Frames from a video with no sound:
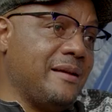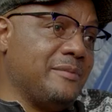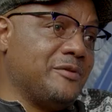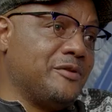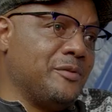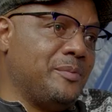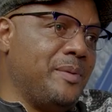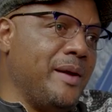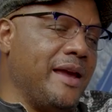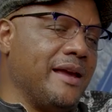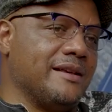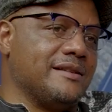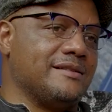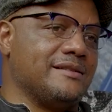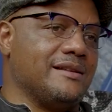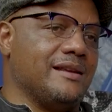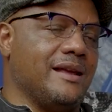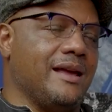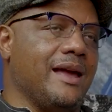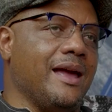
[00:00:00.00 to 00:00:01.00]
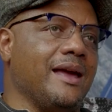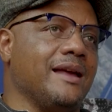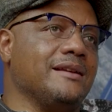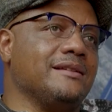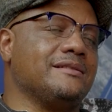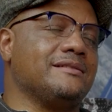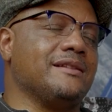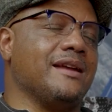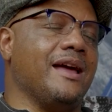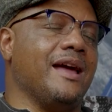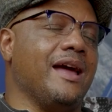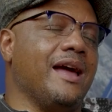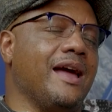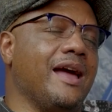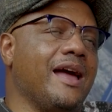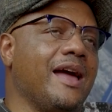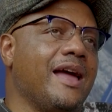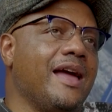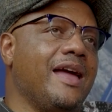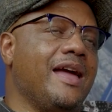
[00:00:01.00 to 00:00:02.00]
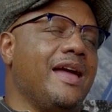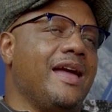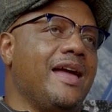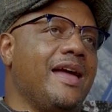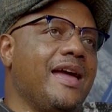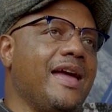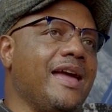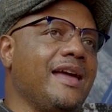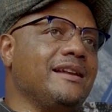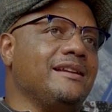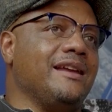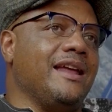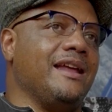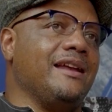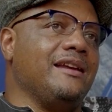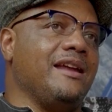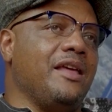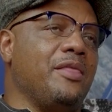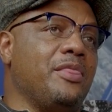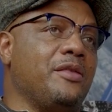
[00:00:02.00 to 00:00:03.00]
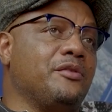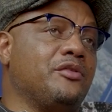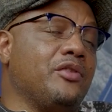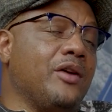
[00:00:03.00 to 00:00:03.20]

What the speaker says: comes to pecs. And the